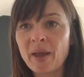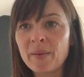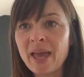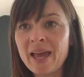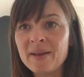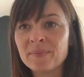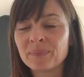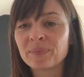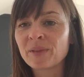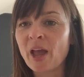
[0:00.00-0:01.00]
Okay?
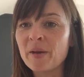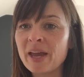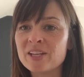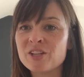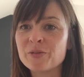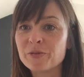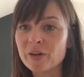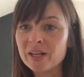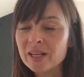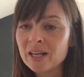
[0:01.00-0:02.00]
Okay,
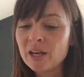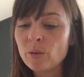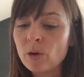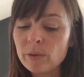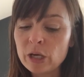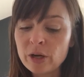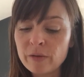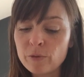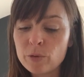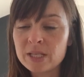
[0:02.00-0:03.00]
children. We'll be looking
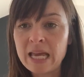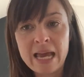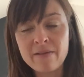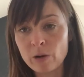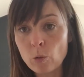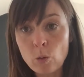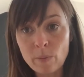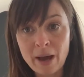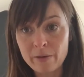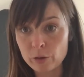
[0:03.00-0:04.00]
forward to hearing all
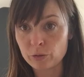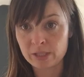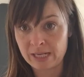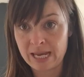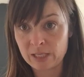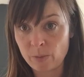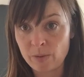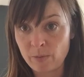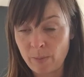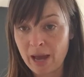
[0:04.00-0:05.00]
about your sticks
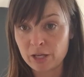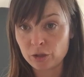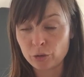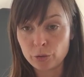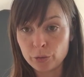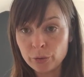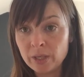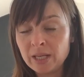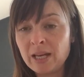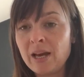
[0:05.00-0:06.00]
when we're back at school
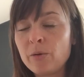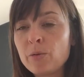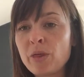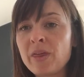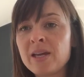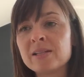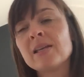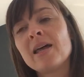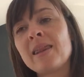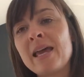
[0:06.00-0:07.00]
and all the things
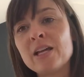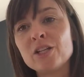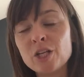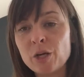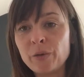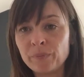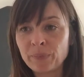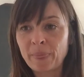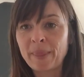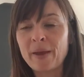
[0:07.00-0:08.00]
that they can do.
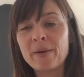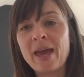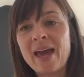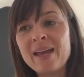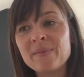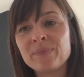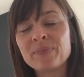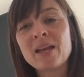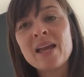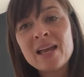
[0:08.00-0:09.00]
Okay?
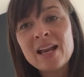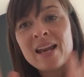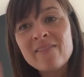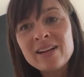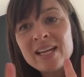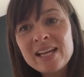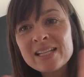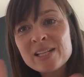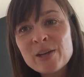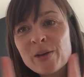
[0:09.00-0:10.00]
Lovely
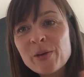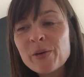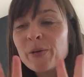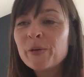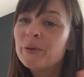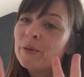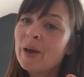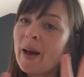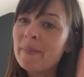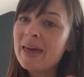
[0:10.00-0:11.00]
to
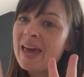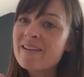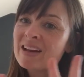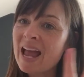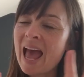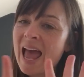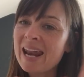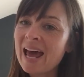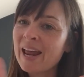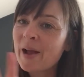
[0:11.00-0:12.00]
come here again,
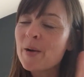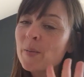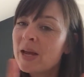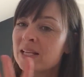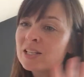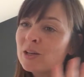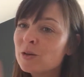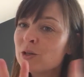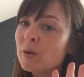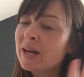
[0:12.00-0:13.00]
and I can't wait to
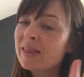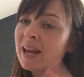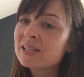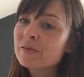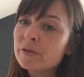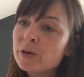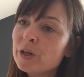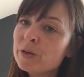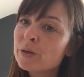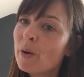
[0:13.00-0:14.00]
do another lesson for
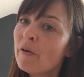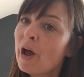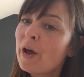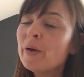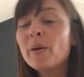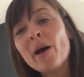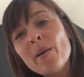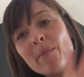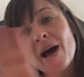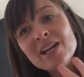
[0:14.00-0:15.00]
you tomorrow.
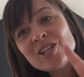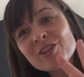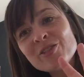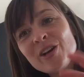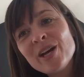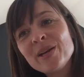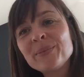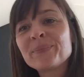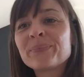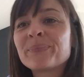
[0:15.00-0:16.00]
Bye, children.